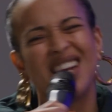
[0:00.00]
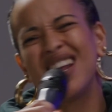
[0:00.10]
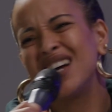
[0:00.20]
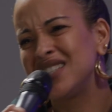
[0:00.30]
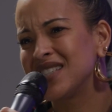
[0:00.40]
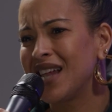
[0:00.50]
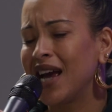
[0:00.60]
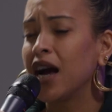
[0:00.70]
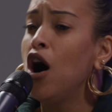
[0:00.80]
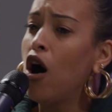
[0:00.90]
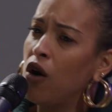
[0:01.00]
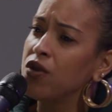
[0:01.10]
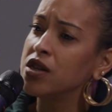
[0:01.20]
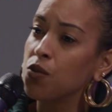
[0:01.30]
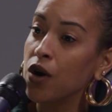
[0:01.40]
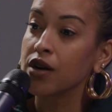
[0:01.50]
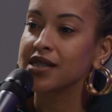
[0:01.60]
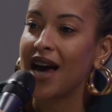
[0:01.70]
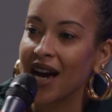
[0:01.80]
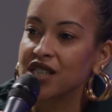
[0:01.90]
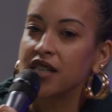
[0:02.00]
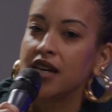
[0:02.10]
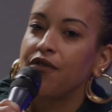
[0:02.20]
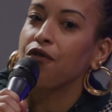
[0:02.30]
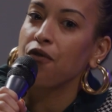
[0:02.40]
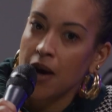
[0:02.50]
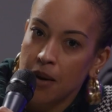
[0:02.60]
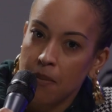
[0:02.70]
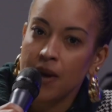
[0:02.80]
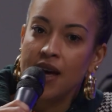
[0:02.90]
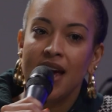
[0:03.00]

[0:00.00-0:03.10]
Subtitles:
Not just like, oh, this works. Actually, from